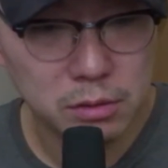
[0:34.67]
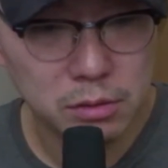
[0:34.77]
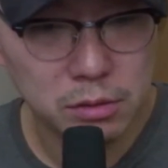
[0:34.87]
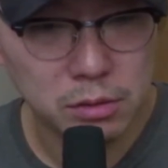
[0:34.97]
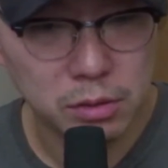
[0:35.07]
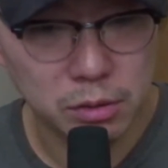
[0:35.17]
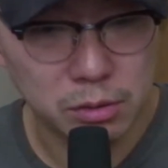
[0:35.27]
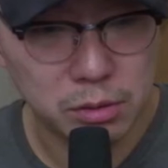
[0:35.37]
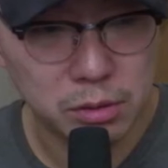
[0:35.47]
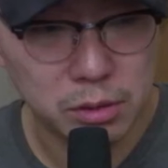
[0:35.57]

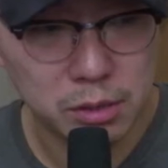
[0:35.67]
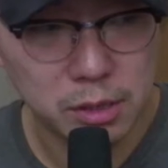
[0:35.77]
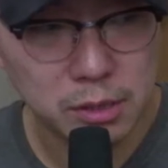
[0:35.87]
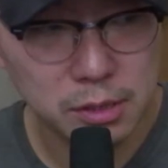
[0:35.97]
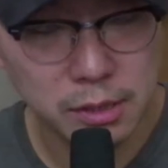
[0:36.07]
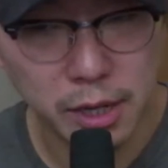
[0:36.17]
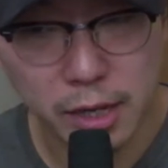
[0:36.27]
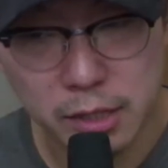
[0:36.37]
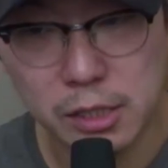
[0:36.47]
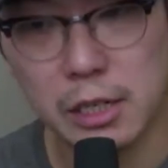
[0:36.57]
So, this is
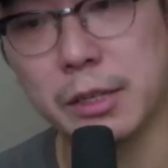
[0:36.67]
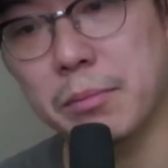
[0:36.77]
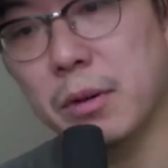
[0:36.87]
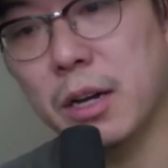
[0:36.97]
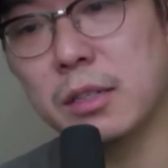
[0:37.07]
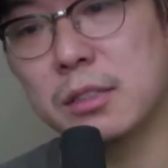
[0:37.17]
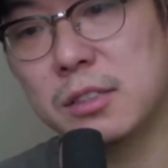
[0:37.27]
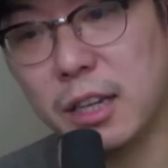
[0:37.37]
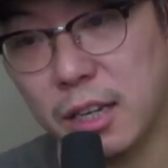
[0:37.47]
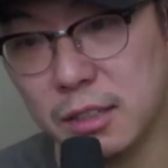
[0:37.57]
actually my
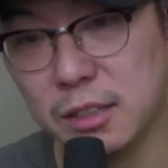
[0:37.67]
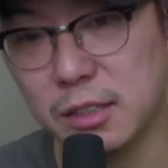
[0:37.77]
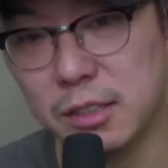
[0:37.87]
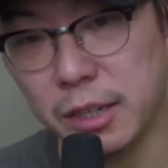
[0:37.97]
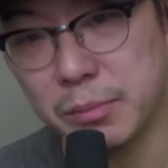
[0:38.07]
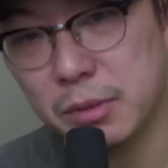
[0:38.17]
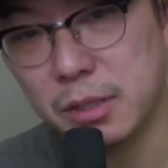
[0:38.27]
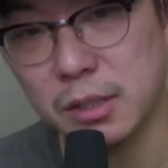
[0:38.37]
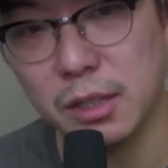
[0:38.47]
second attempt.